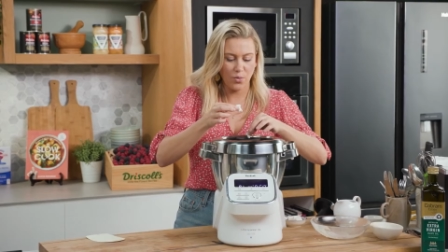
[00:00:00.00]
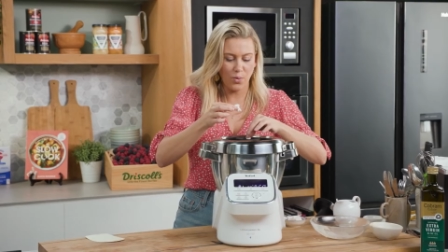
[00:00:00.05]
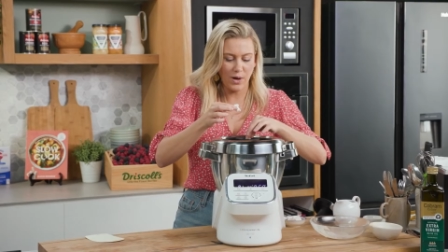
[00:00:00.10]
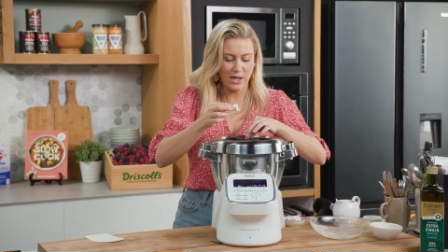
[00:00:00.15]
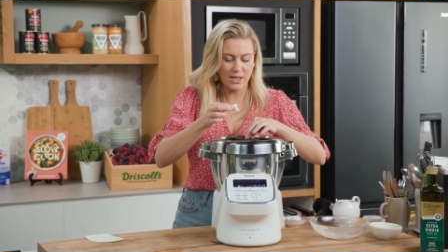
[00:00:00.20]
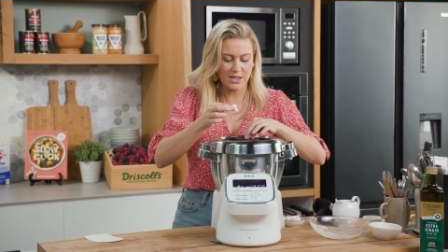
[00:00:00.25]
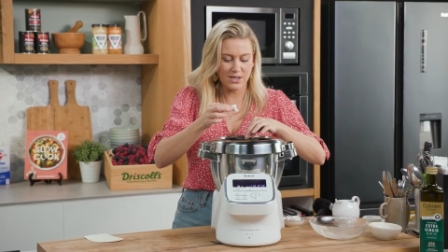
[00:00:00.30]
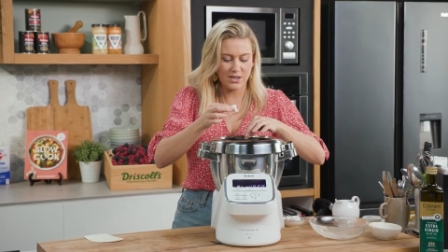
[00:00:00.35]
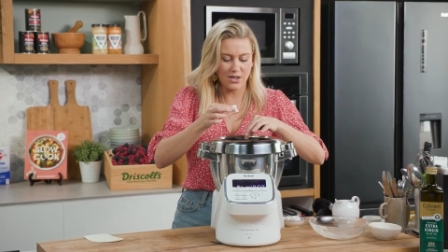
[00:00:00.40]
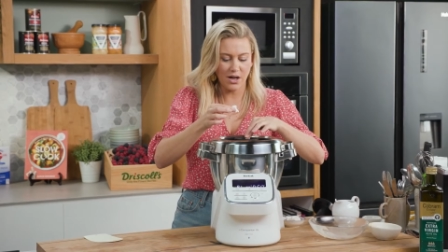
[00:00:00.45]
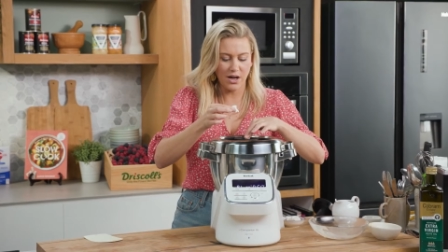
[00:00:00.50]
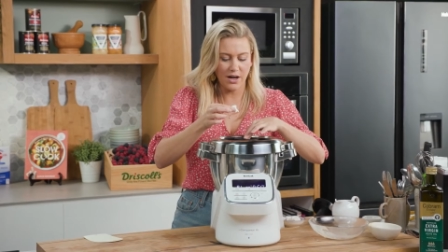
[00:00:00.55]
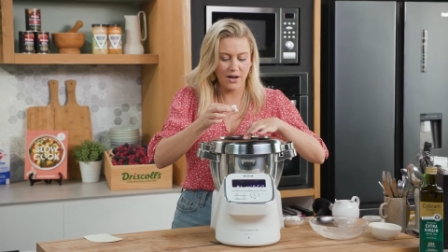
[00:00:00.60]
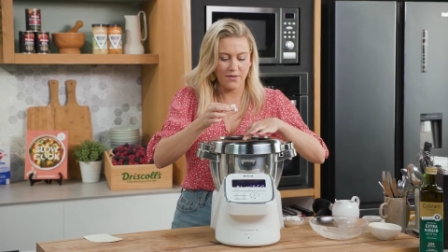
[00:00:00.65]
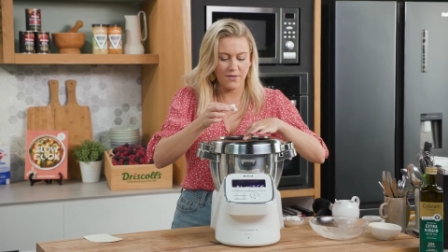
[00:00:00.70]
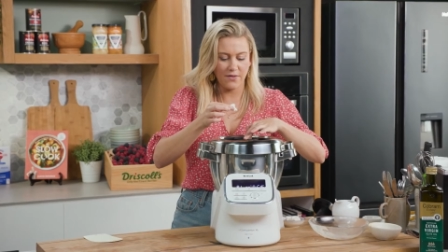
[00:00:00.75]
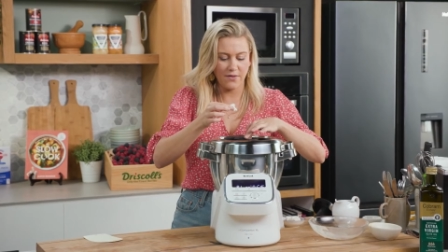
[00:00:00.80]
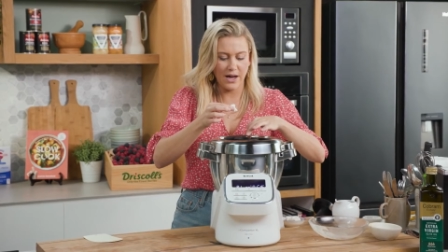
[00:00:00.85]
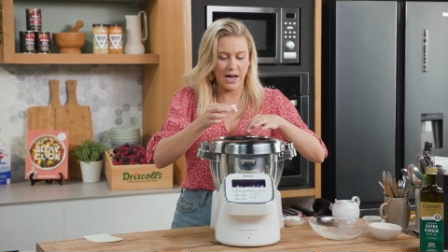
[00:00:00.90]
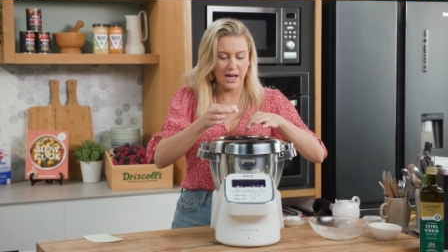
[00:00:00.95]
once
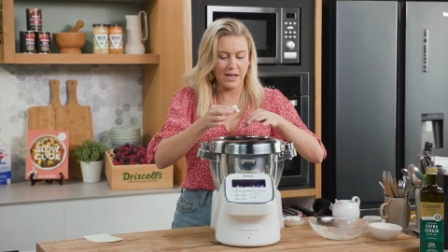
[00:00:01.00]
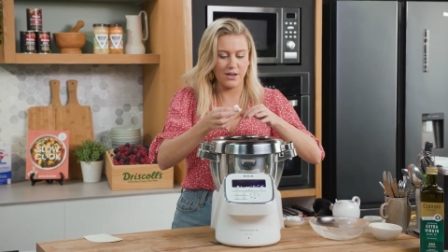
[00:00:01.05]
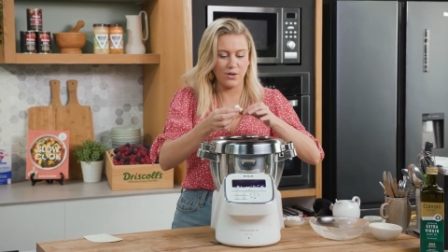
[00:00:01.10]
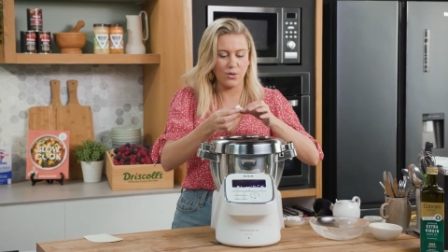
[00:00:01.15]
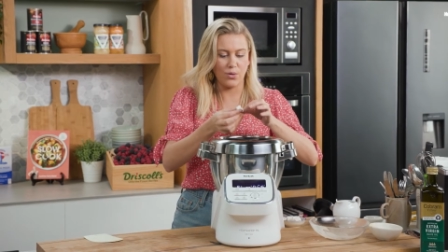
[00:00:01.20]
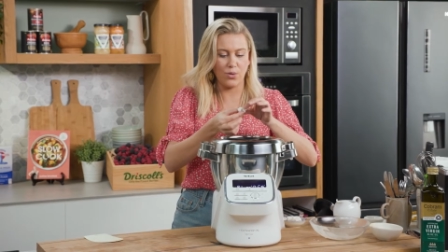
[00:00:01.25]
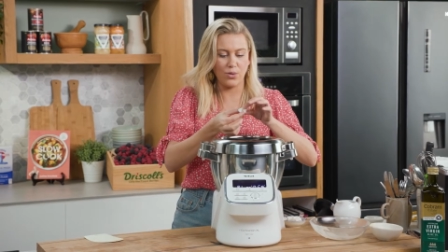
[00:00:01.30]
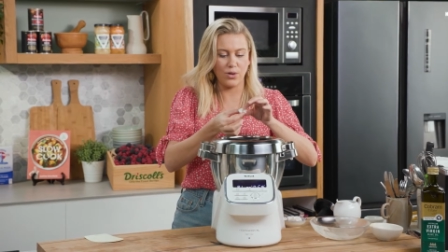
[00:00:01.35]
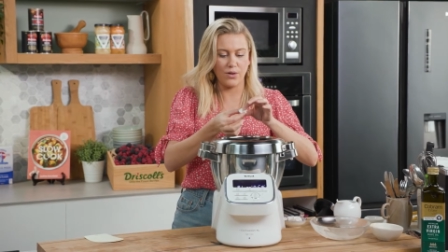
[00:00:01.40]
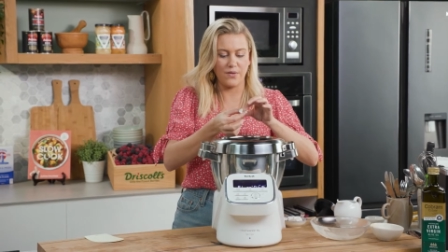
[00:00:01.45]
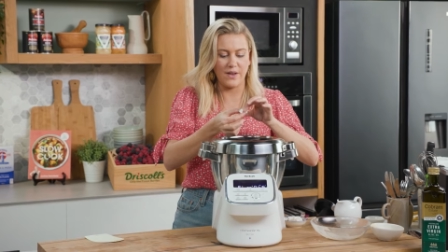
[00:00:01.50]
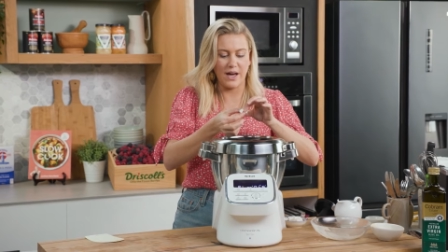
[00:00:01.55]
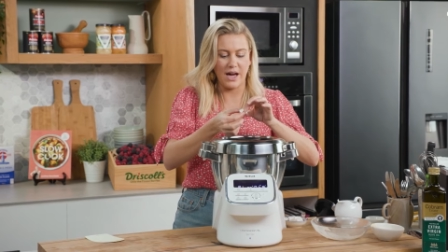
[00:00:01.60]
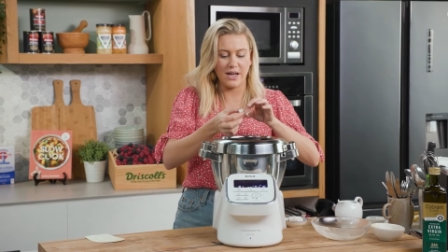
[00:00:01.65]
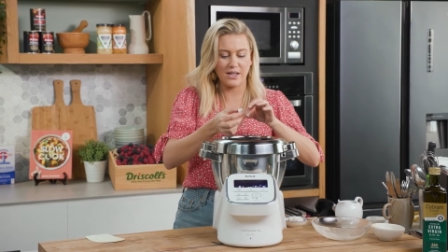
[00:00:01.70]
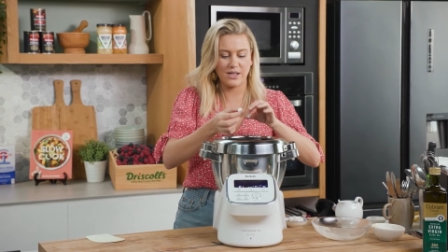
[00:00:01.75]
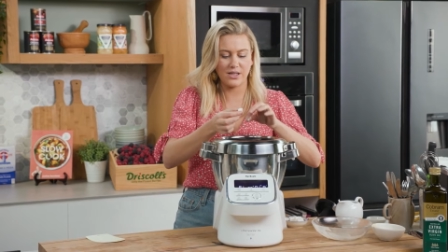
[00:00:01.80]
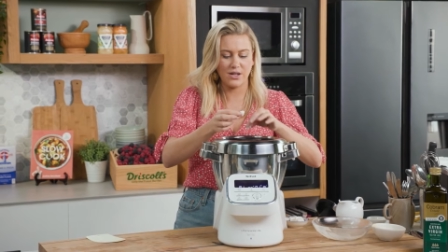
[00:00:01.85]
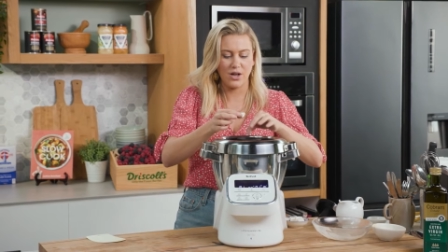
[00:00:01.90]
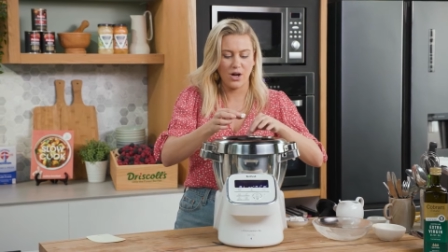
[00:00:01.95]
I've added all of
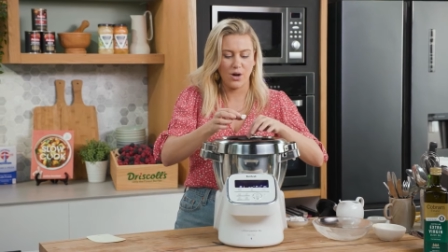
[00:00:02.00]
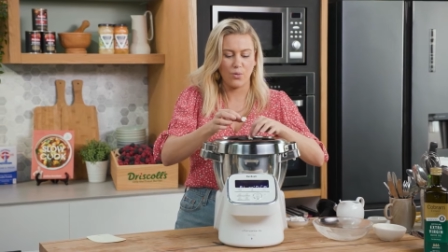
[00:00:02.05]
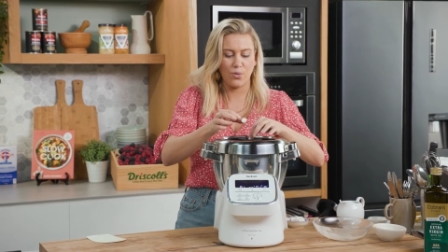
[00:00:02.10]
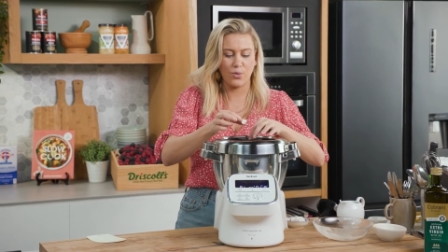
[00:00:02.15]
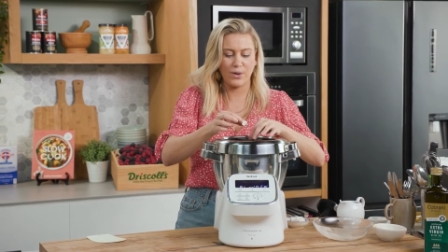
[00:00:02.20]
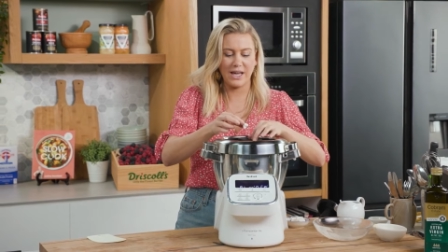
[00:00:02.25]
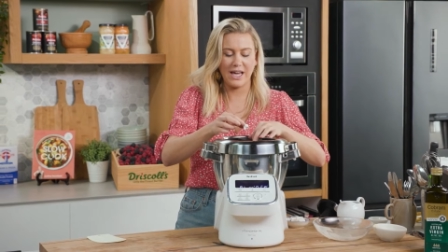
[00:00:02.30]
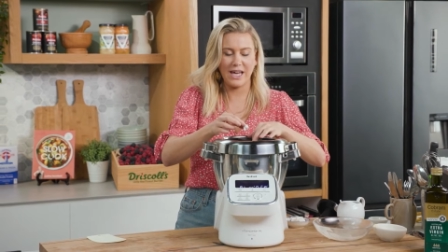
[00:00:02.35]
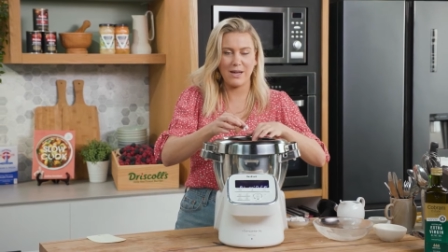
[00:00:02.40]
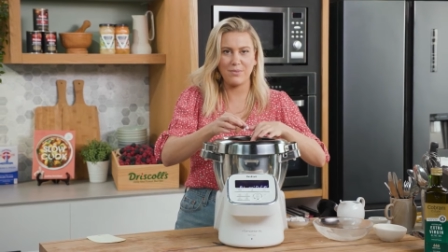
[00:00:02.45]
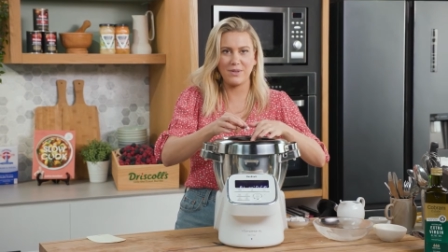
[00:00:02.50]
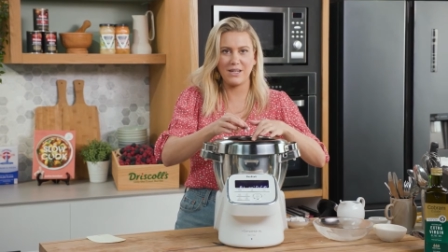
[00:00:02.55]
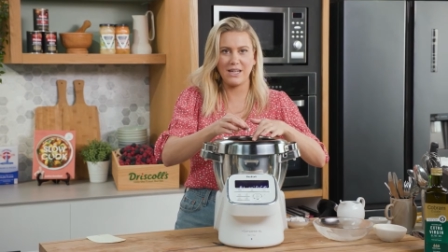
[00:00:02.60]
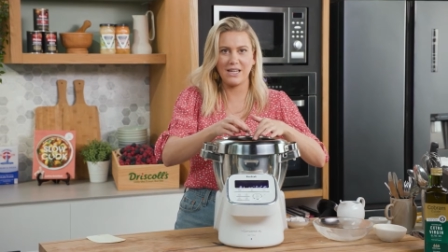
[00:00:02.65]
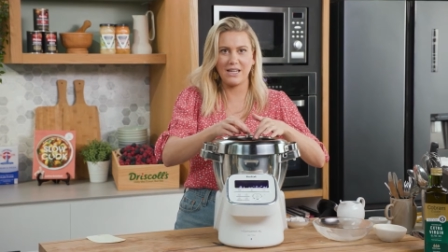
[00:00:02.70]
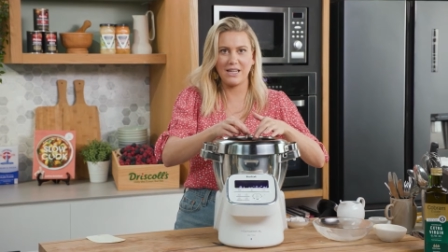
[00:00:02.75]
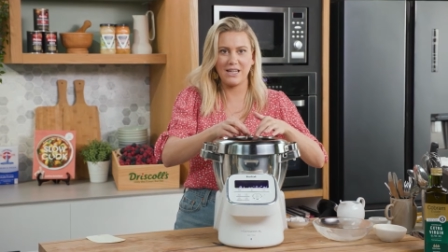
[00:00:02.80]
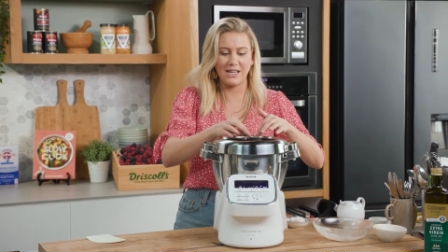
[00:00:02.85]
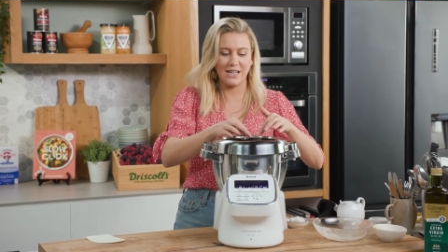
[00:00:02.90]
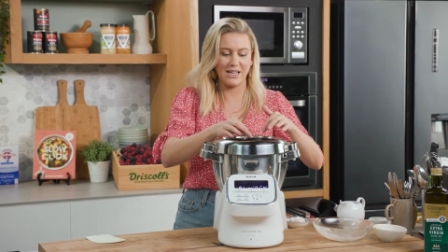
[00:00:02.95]
that, We'll keep
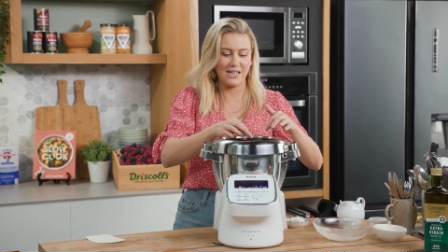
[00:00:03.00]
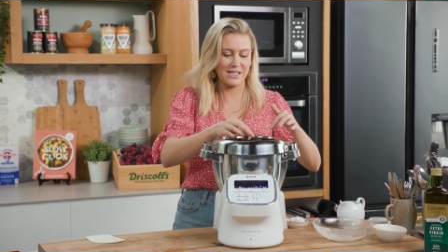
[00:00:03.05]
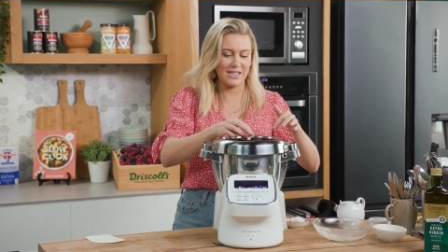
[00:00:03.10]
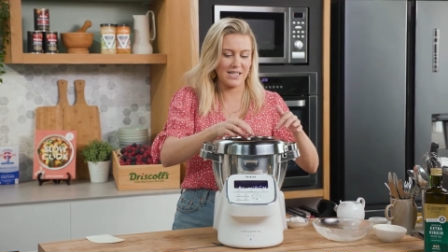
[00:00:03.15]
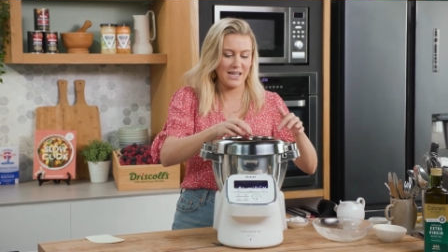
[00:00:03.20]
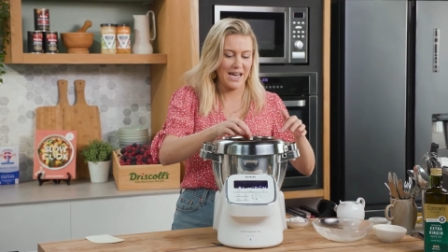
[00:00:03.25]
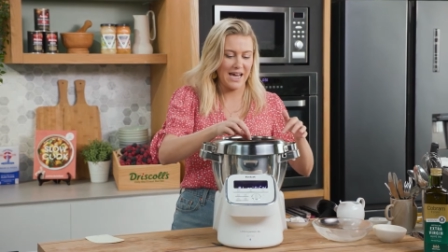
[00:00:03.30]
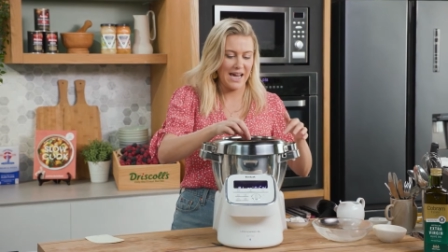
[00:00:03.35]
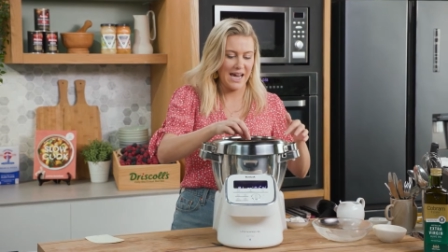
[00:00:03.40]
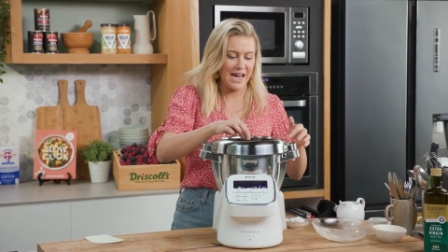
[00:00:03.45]
kneading it,